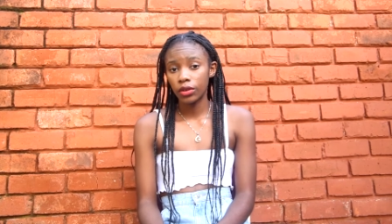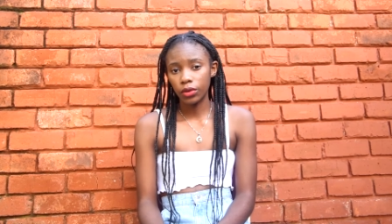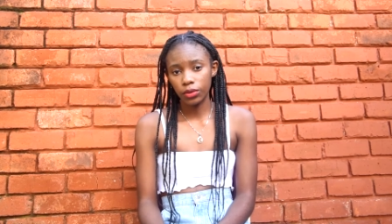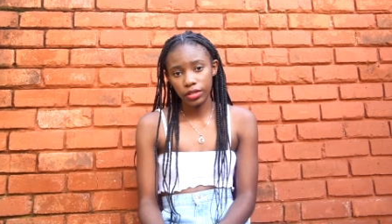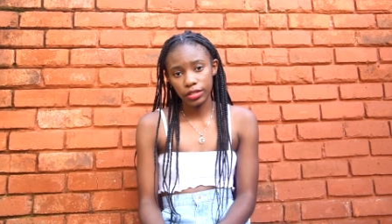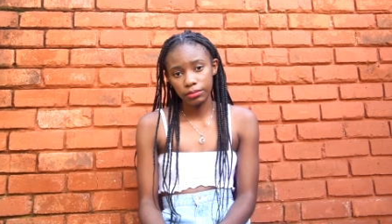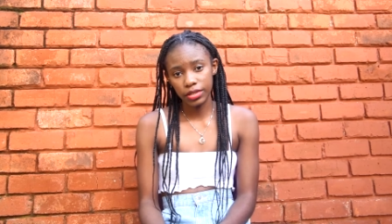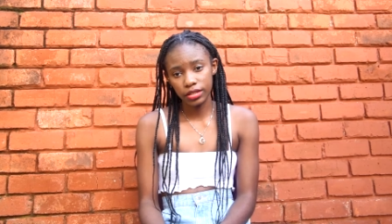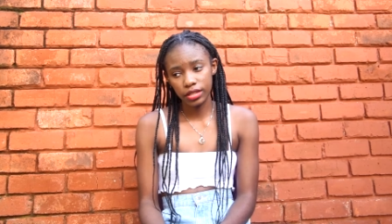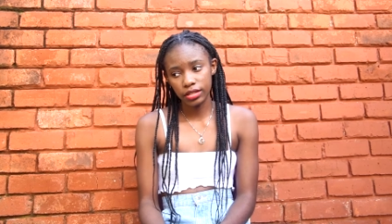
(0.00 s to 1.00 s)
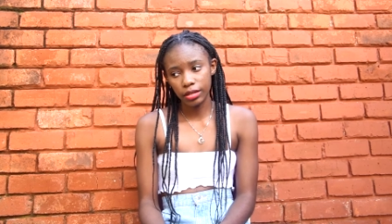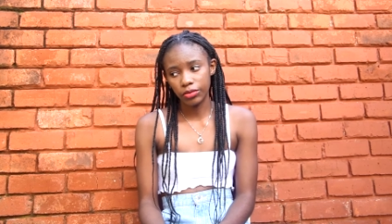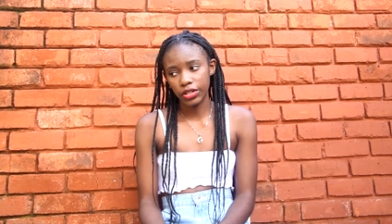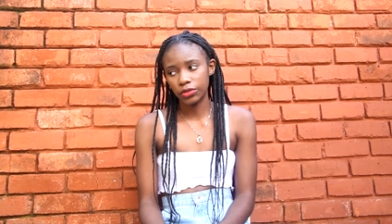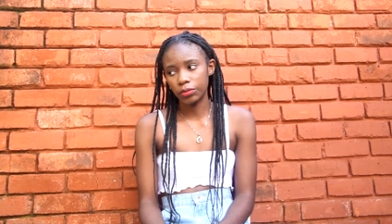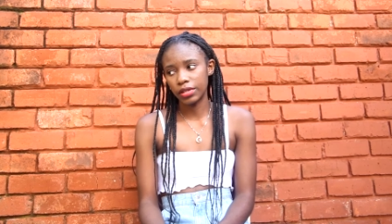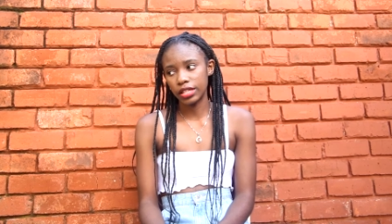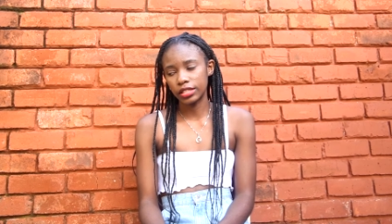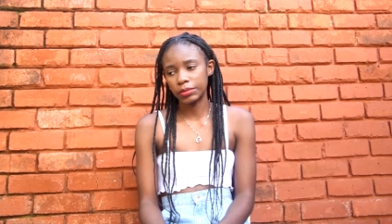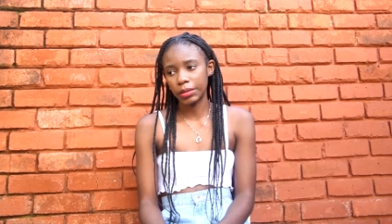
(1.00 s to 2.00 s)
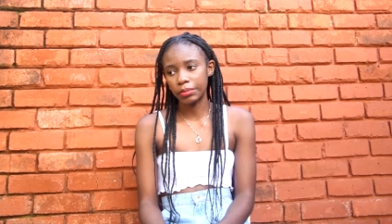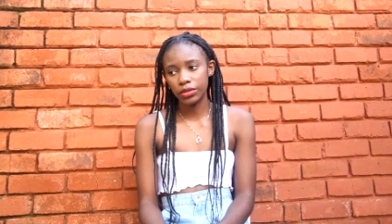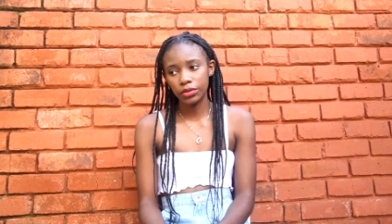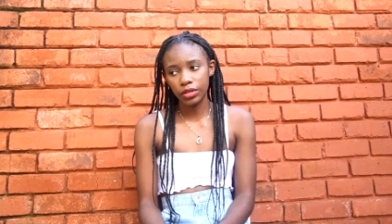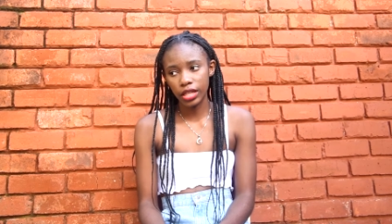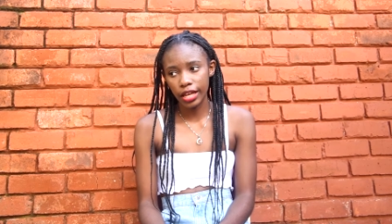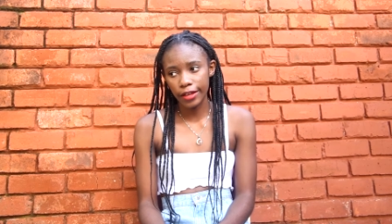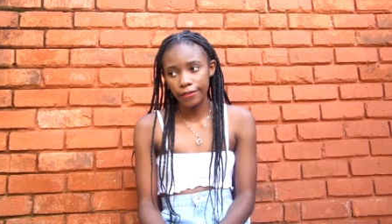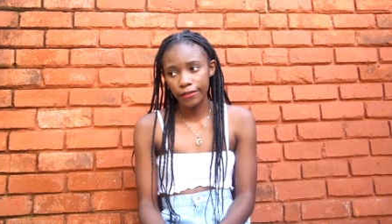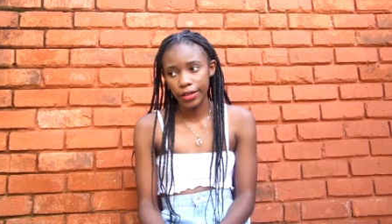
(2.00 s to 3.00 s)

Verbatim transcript: clothing business i'm trying to balance my personal life